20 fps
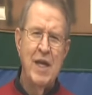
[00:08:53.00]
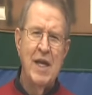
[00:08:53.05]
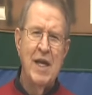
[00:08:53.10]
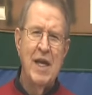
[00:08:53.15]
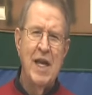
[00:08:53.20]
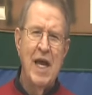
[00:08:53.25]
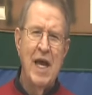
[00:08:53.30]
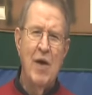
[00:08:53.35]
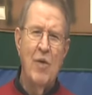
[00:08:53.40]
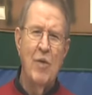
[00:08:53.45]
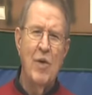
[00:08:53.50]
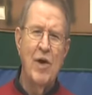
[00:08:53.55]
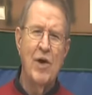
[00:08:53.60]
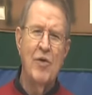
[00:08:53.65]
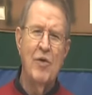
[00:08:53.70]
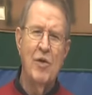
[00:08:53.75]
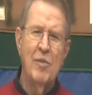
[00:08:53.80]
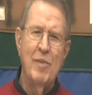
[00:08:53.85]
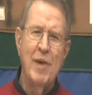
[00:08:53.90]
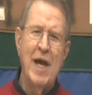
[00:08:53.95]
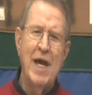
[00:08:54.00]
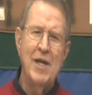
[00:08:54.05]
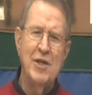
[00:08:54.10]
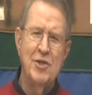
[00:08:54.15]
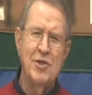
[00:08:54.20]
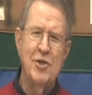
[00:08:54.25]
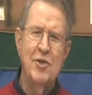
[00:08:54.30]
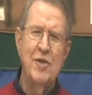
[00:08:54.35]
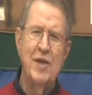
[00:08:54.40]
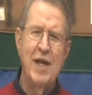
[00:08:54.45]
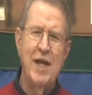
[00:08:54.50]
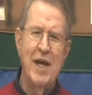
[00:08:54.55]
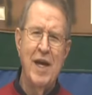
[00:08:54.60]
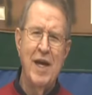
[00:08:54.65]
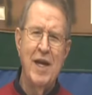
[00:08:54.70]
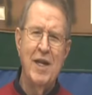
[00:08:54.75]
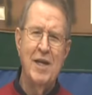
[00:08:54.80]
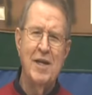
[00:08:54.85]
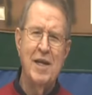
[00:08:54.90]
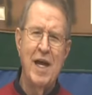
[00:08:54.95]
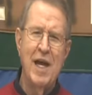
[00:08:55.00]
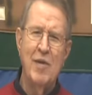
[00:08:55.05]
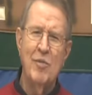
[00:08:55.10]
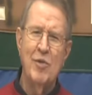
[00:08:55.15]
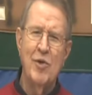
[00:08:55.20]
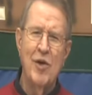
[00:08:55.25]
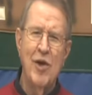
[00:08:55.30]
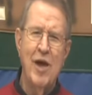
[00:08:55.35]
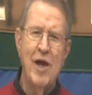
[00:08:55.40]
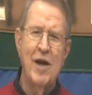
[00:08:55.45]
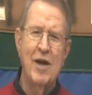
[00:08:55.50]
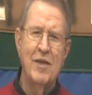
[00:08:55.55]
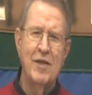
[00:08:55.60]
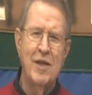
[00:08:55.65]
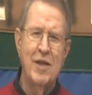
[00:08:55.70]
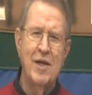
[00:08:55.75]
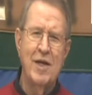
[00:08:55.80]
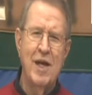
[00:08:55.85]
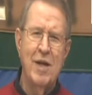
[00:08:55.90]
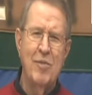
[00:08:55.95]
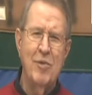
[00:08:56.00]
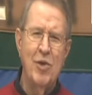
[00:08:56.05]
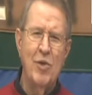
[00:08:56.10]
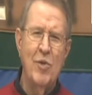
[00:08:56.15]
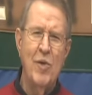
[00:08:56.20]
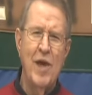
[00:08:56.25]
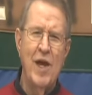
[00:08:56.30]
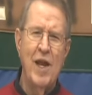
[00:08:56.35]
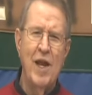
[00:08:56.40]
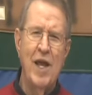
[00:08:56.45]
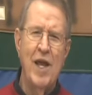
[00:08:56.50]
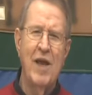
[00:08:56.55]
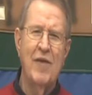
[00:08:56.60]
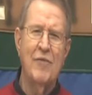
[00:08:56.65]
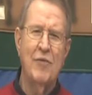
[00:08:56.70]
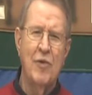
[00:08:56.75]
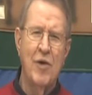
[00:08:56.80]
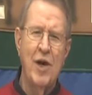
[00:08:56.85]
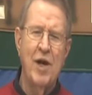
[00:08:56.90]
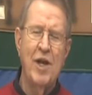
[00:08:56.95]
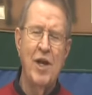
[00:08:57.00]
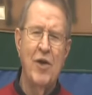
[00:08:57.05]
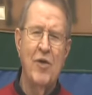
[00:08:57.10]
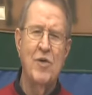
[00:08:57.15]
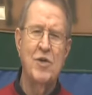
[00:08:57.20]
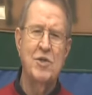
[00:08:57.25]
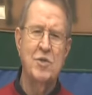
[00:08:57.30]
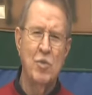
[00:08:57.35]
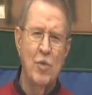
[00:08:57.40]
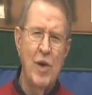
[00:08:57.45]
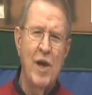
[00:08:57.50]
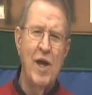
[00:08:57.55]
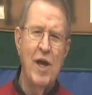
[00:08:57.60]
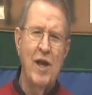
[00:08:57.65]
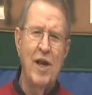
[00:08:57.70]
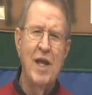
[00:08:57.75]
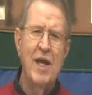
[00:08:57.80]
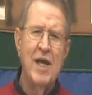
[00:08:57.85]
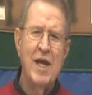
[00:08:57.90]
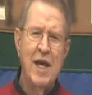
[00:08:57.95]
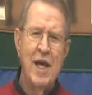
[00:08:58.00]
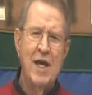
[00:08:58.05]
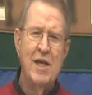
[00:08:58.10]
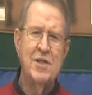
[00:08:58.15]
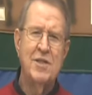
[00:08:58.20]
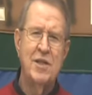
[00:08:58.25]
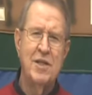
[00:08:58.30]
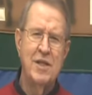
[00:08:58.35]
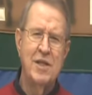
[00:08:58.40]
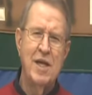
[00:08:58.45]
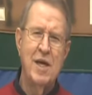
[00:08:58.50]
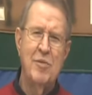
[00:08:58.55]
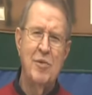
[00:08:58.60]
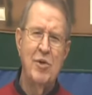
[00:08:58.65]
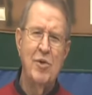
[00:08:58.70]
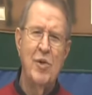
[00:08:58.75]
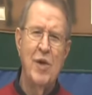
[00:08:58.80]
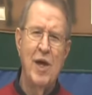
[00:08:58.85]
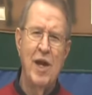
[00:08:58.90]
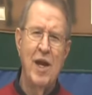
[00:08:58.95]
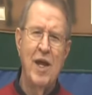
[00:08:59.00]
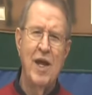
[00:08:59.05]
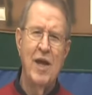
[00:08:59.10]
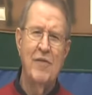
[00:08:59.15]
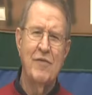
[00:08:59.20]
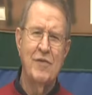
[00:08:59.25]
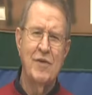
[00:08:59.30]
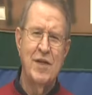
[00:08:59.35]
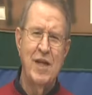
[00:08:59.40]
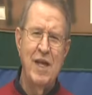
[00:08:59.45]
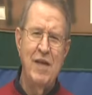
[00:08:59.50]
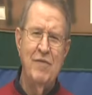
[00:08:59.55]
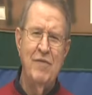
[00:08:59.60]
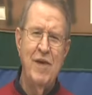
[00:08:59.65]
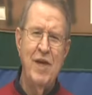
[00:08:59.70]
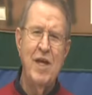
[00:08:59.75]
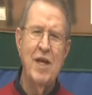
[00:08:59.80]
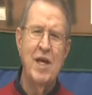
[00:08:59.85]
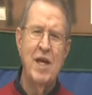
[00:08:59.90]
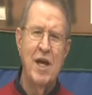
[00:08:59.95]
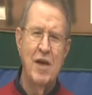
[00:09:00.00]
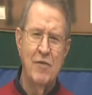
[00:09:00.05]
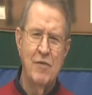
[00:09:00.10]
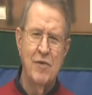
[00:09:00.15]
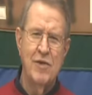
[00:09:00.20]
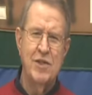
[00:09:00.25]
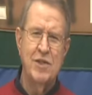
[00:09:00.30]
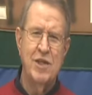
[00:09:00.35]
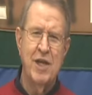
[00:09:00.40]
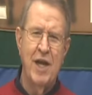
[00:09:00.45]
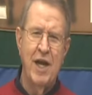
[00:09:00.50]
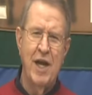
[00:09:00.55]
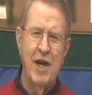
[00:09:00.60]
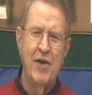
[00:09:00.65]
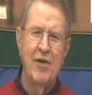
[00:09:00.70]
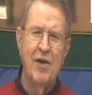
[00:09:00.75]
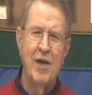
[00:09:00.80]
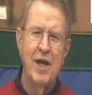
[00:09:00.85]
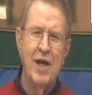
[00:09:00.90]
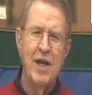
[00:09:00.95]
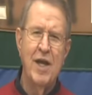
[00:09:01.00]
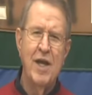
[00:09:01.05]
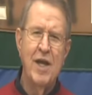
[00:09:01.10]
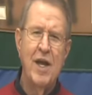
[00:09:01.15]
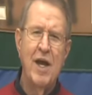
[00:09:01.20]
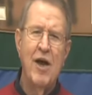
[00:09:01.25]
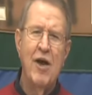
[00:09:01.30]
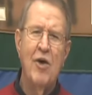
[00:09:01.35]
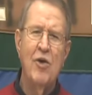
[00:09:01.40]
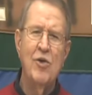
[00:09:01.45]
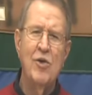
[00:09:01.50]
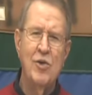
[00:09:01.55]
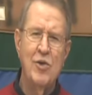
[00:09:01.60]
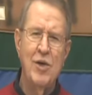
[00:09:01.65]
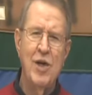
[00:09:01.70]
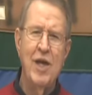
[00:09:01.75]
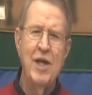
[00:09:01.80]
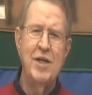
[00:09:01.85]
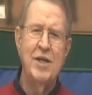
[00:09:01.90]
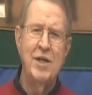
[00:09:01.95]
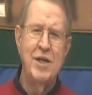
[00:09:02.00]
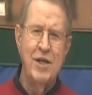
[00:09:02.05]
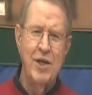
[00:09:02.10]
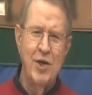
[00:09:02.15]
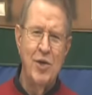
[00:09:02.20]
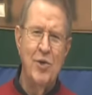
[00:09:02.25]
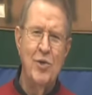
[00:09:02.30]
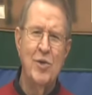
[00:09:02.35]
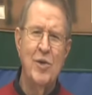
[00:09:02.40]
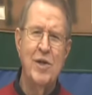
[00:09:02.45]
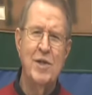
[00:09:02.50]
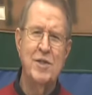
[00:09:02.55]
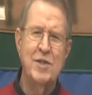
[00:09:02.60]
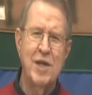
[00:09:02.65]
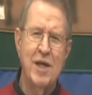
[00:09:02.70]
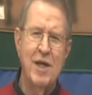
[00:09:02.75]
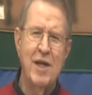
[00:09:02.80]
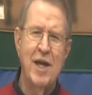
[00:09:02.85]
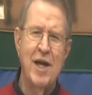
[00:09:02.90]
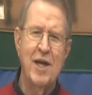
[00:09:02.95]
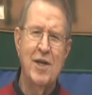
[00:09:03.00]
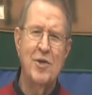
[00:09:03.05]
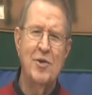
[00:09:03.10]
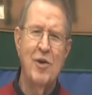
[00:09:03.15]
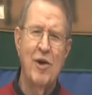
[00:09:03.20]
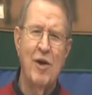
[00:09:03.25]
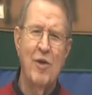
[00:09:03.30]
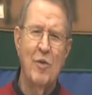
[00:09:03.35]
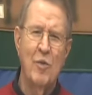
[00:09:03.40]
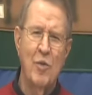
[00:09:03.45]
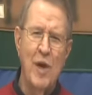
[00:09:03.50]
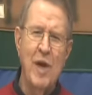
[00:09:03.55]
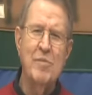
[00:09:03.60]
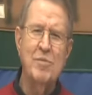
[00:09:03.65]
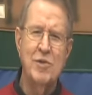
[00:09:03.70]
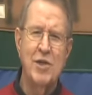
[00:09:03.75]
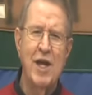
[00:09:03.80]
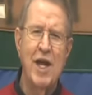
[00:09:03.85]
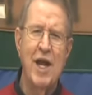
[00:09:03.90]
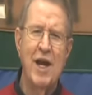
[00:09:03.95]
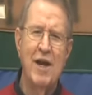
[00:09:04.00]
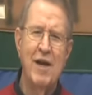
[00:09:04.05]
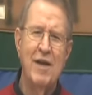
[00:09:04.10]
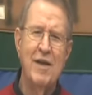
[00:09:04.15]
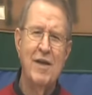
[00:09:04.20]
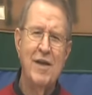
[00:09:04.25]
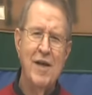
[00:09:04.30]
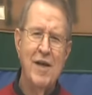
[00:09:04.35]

Now, I want to remind you that anytime you're out of the WLAF radio as well as the WLAF TV coverage area, all you need to do is connect to our web channel